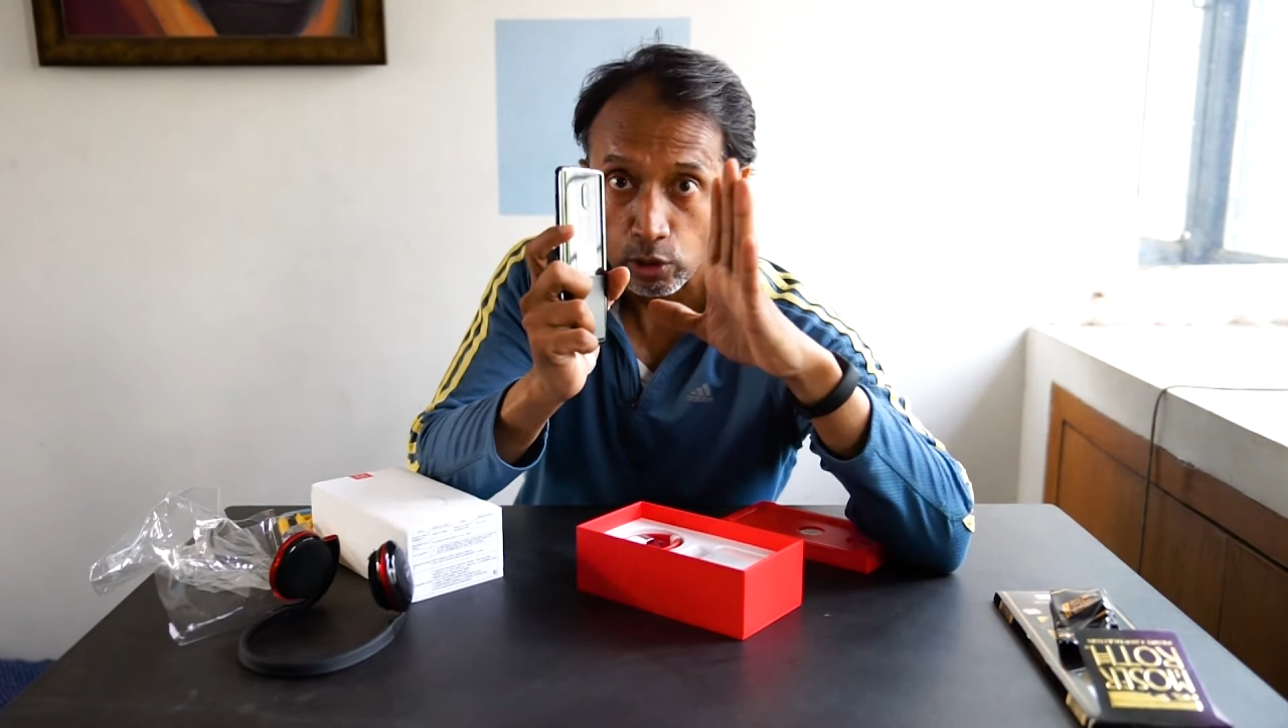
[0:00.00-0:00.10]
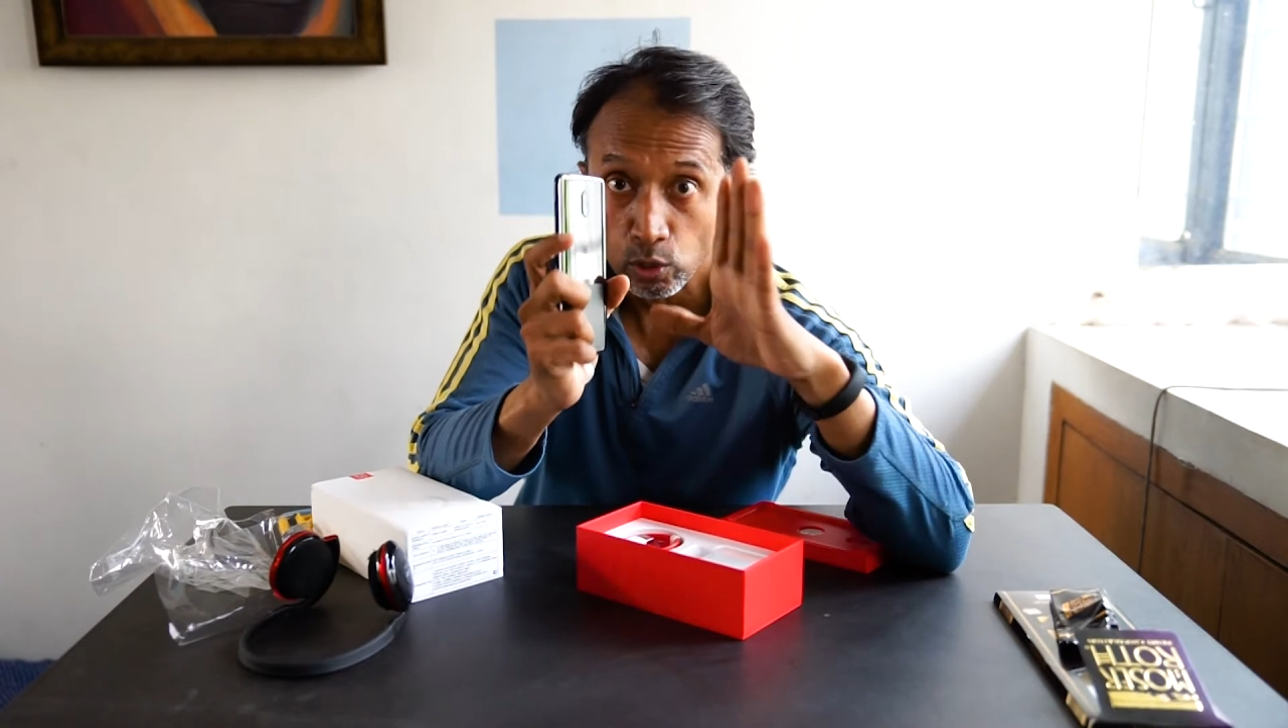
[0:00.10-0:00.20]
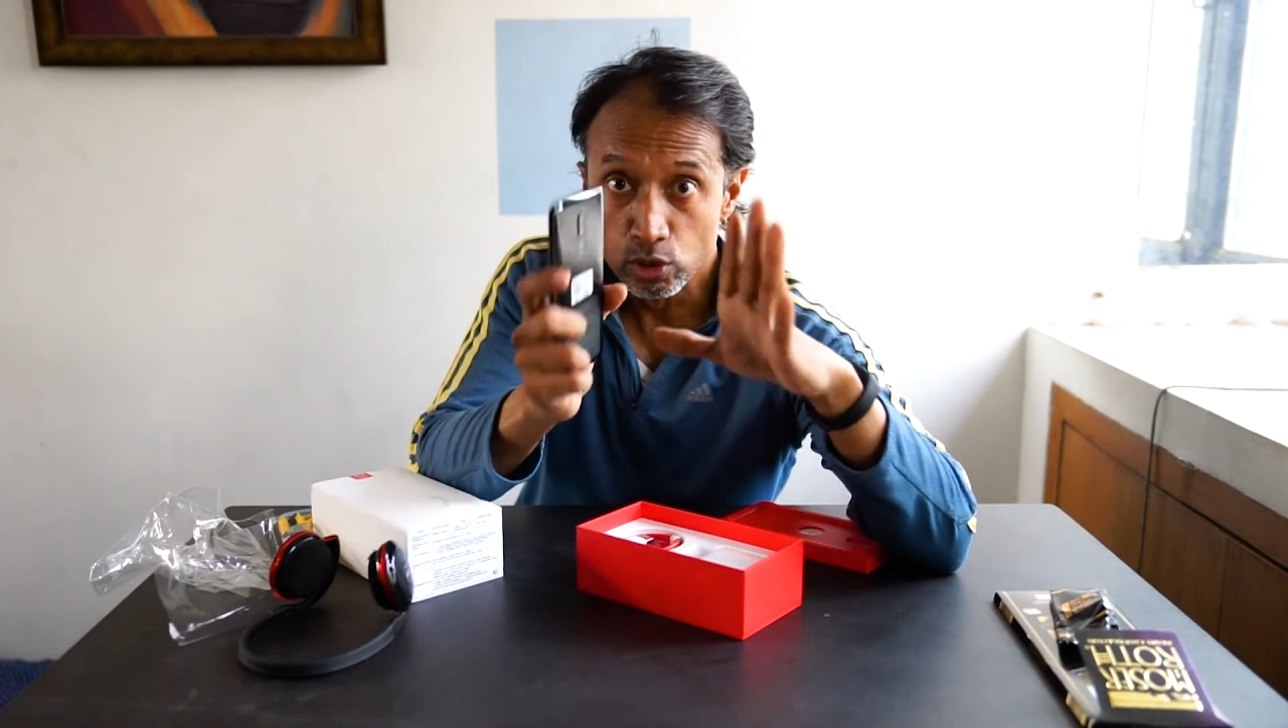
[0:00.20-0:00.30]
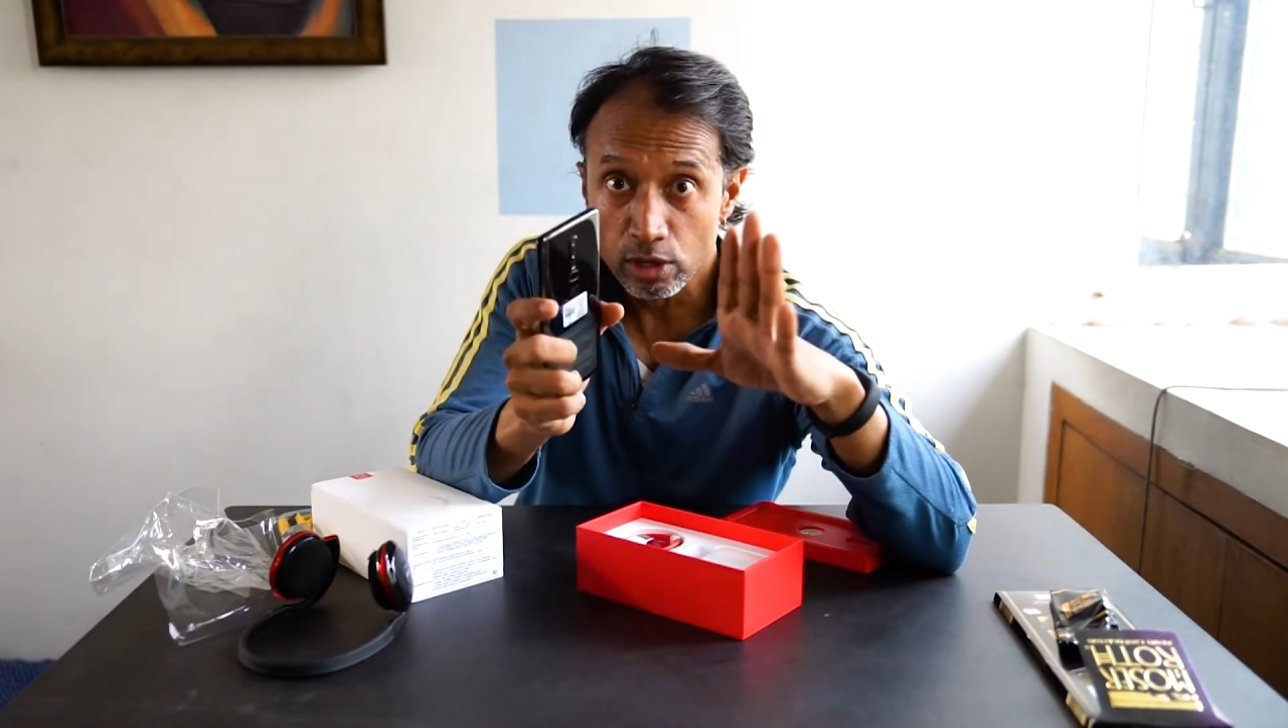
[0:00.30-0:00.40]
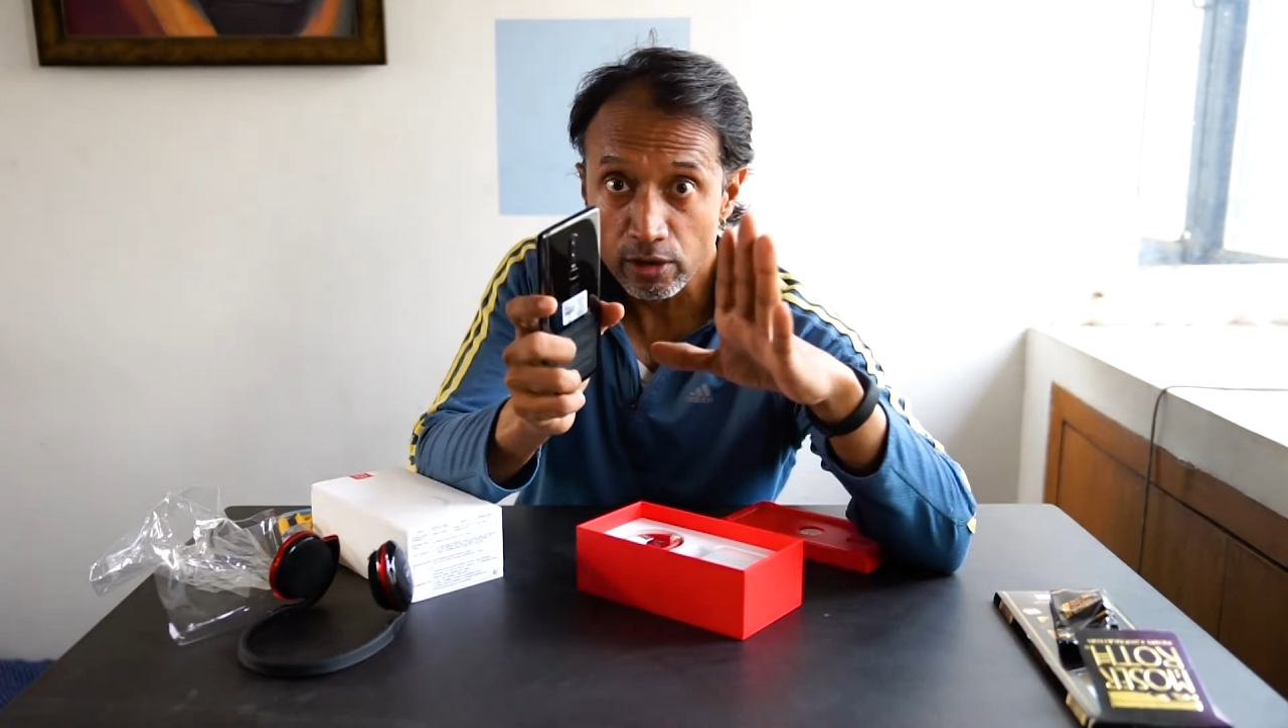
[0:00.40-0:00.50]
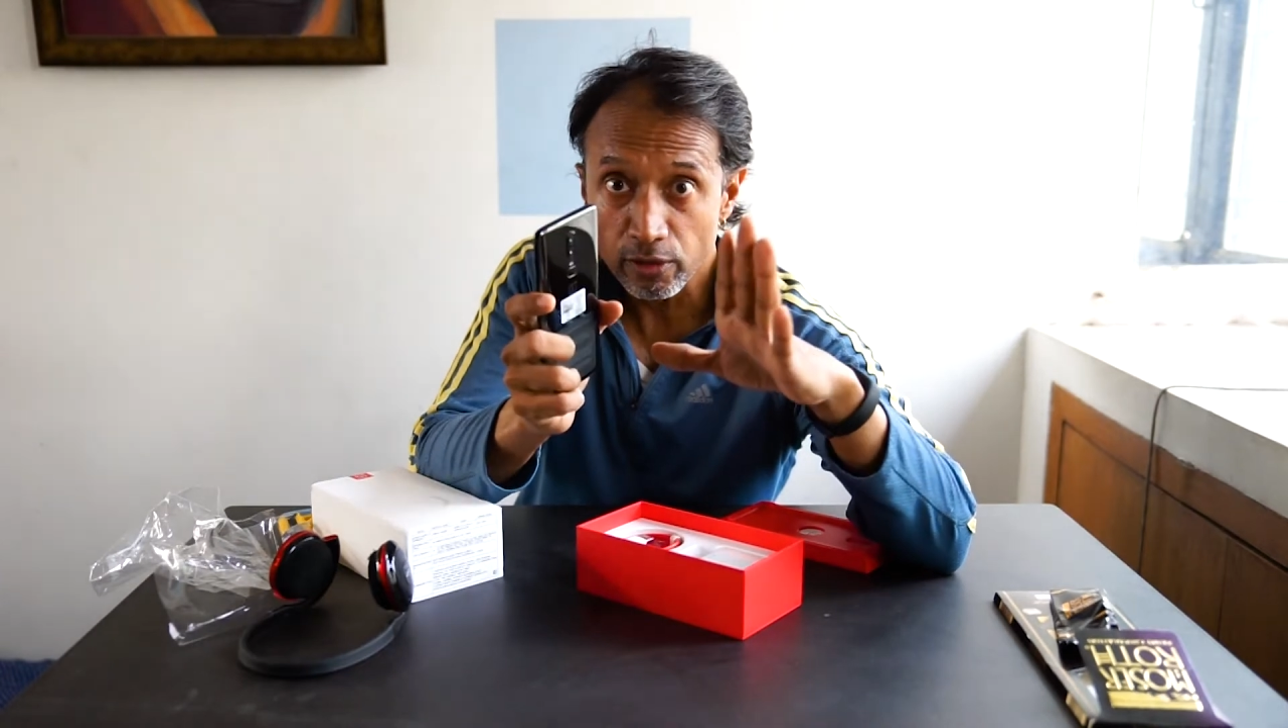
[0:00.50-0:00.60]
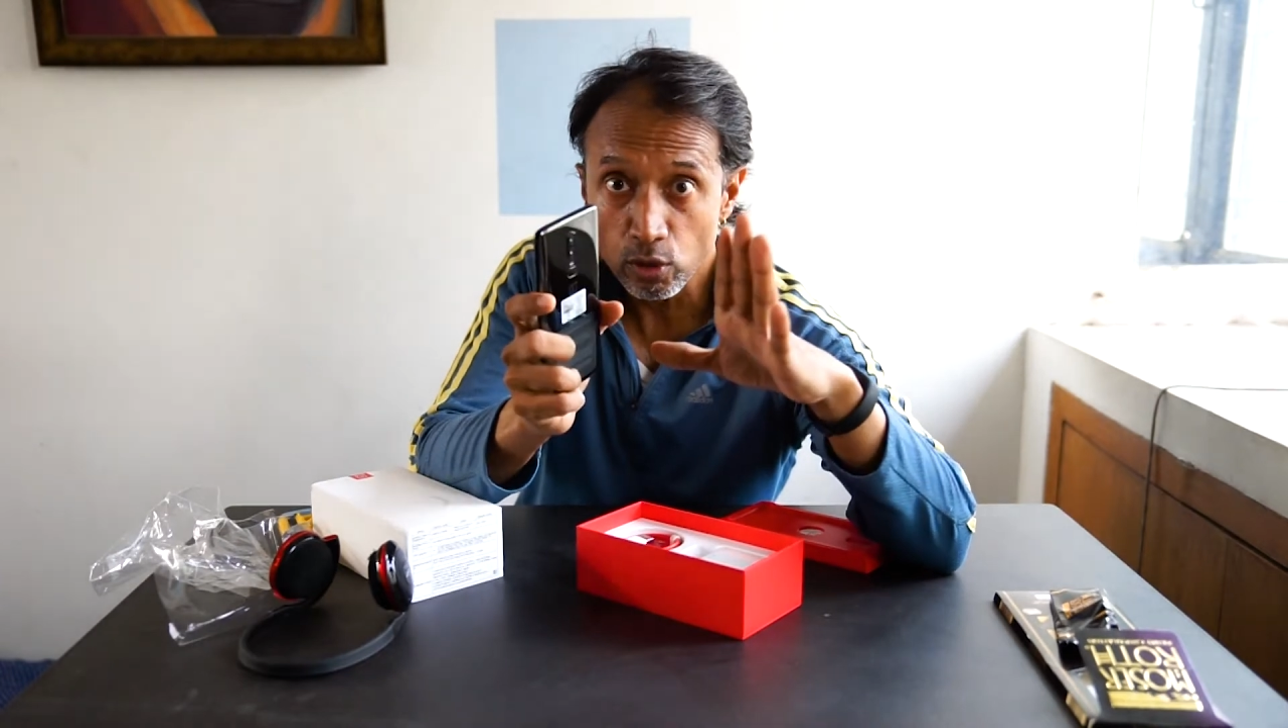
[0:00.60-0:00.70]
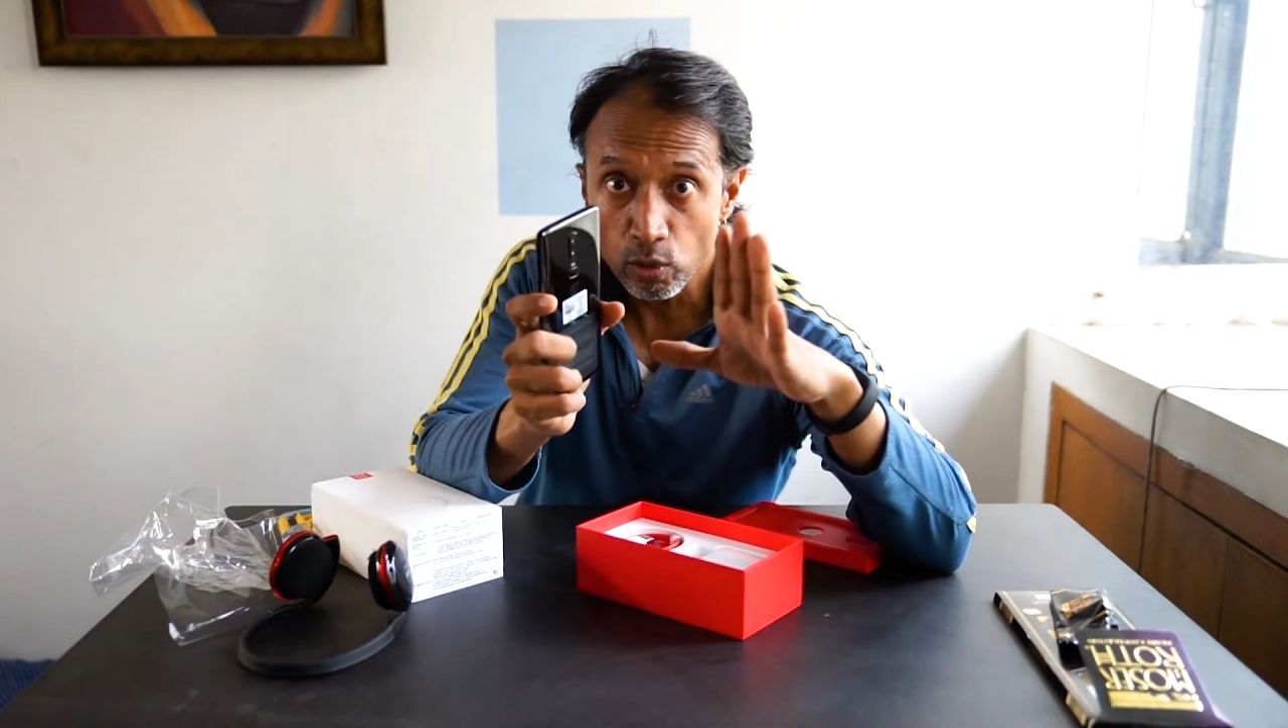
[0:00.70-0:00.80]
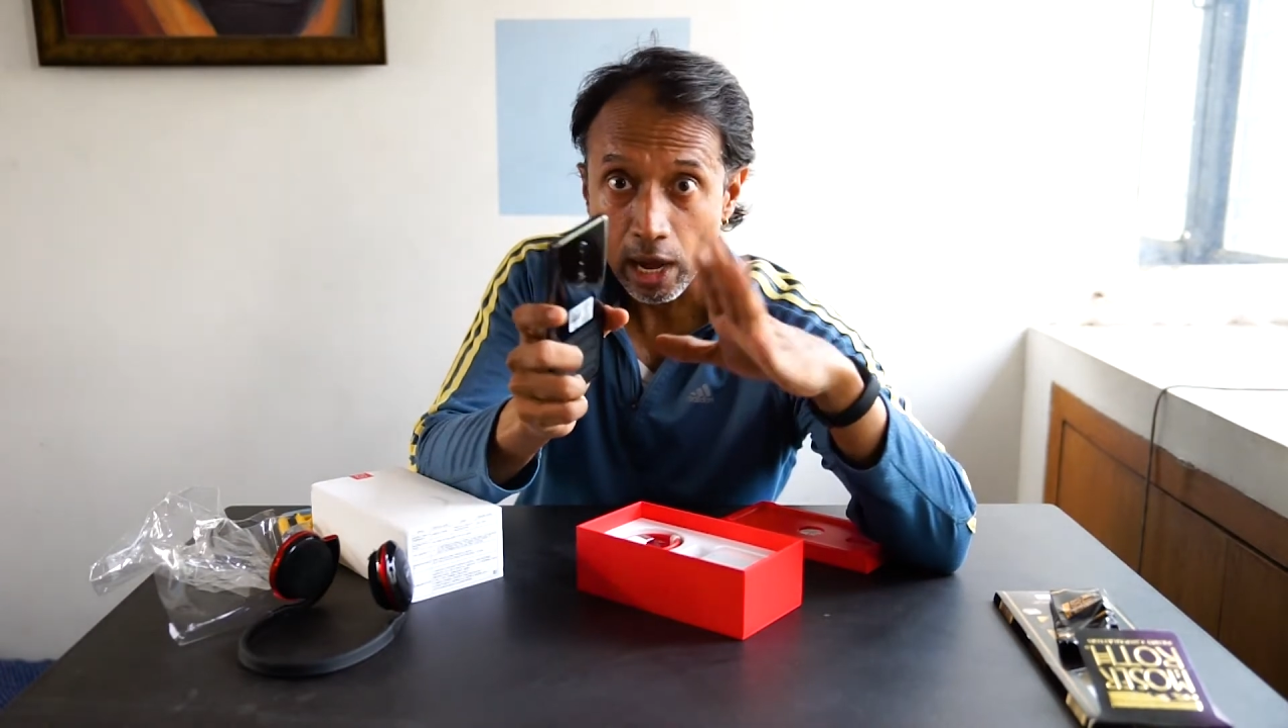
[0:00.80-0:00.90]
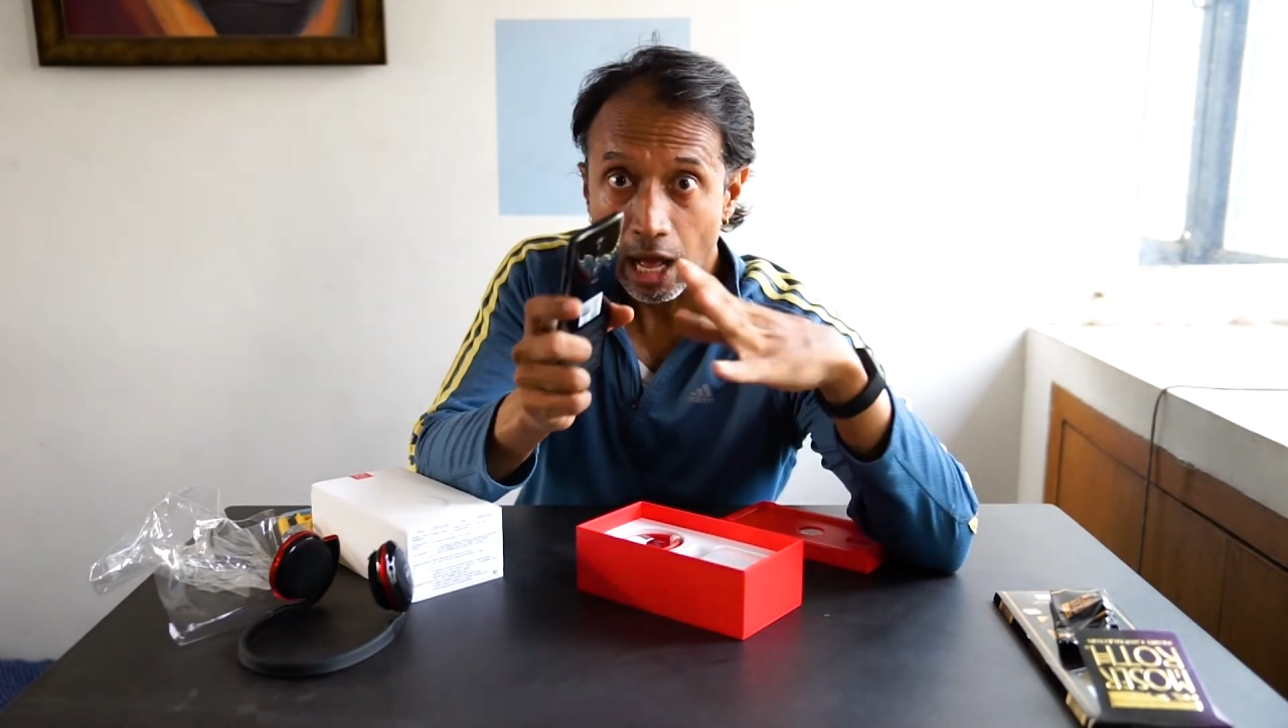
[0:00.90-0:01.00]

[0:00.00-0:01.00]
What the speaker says: user review,